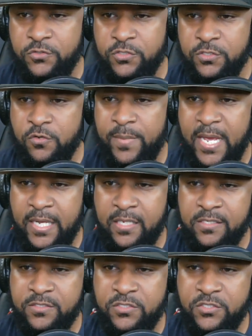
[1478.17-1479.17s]
You can go back and
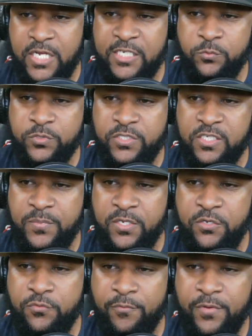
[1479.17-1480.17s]
listen. Joshua says, Big
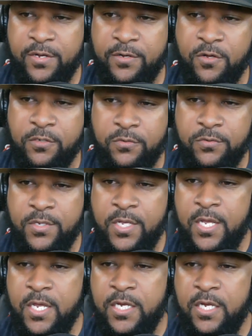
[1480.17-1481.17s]
Q, I read an article.
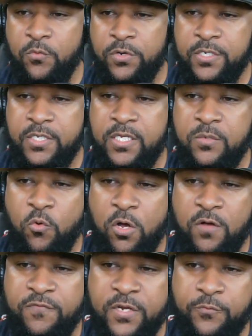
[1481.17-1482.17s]
They wanted to keep
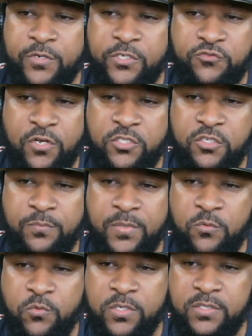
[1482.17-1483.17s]
Warford and restructure, but
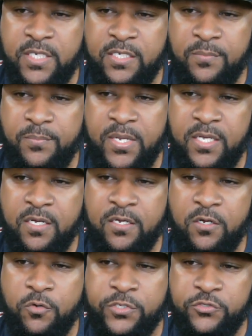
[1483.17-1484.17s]
he wouldn't take the pay
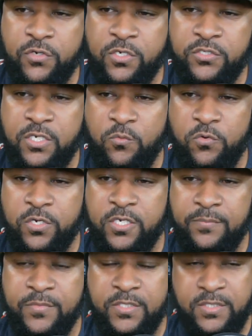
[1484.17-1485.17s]
cut or restructure they wanted
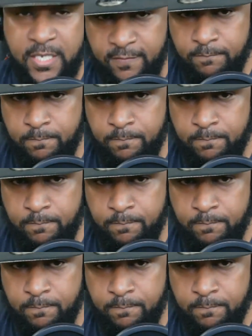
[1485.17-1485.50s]
him to take.